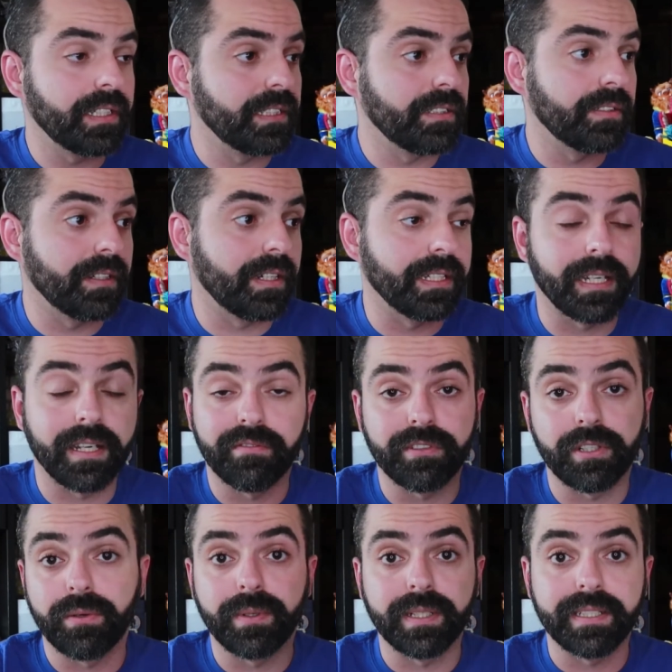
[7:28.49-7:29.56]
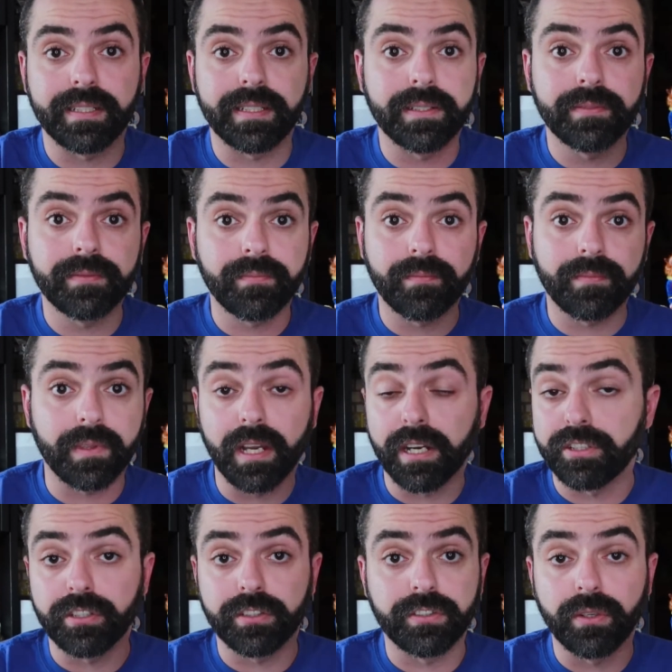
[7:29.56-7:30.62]
I have no idea. I
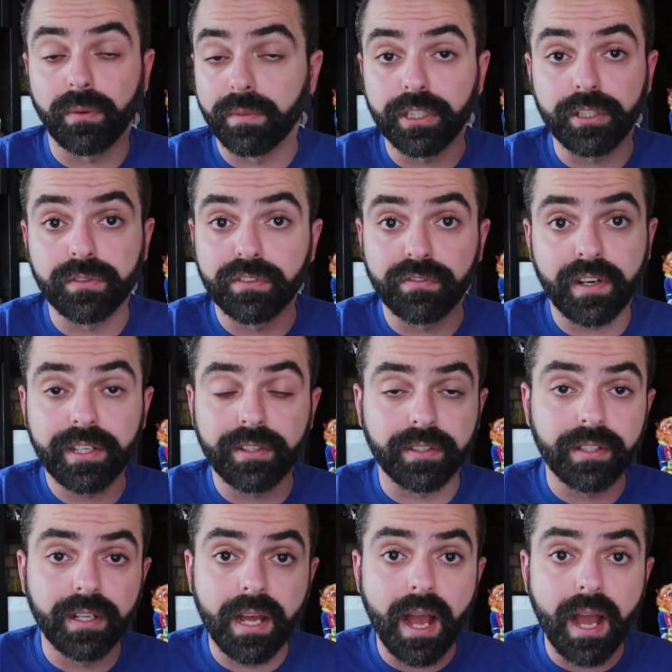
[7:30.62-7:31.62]
just don't want to use vinyl.